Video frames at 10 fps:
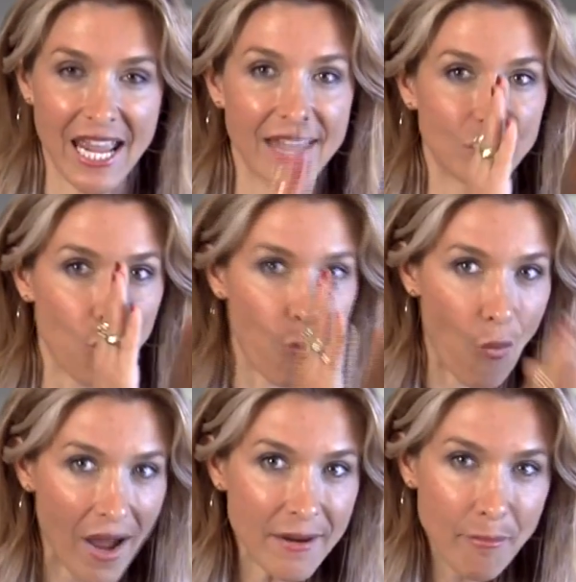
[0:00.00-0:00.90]
at
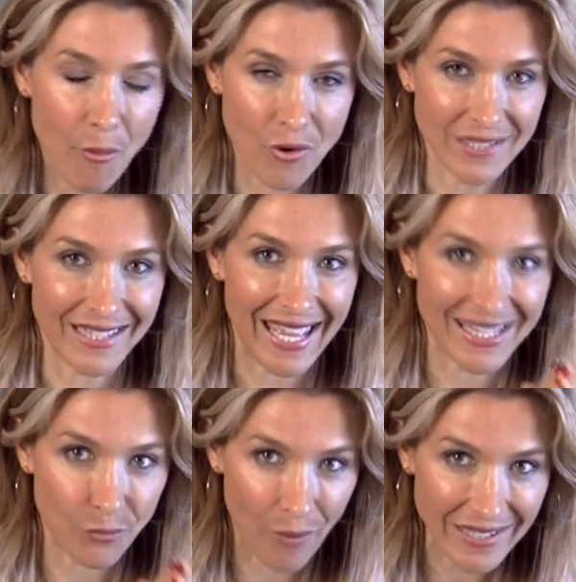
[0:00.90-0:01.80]
one point,
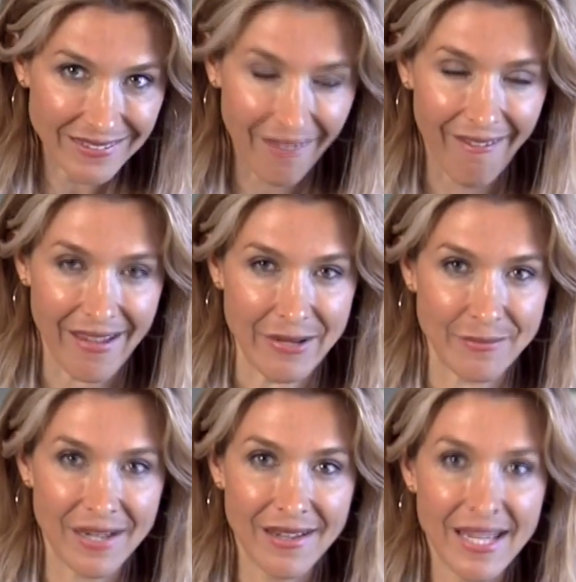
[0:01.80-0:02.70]
at one time.